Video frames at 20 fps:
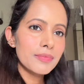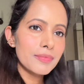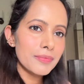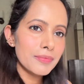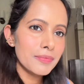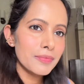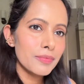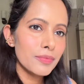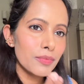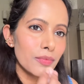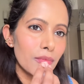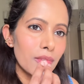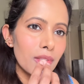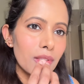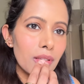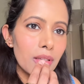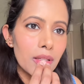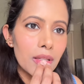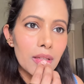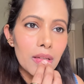on your lips?
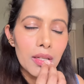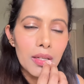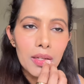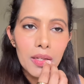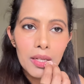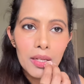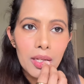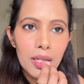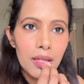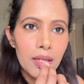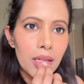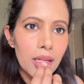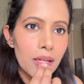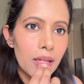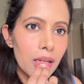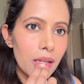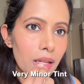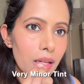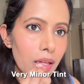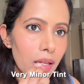Like
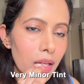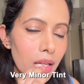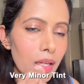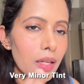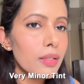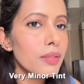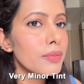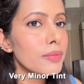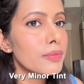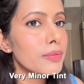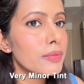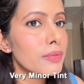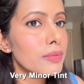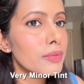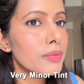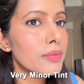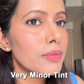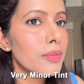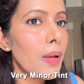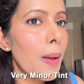just a little bit,
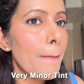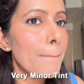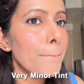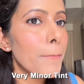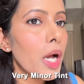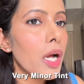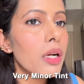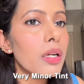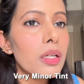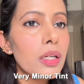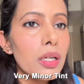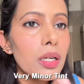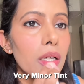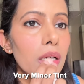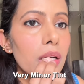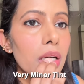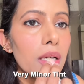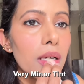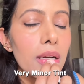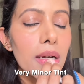not much, not
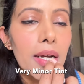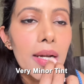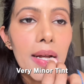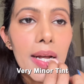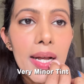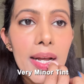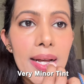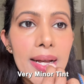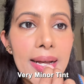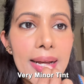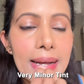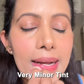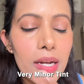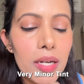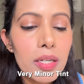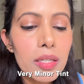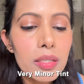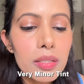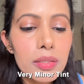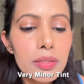as much as
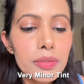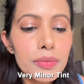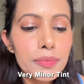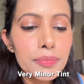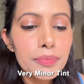their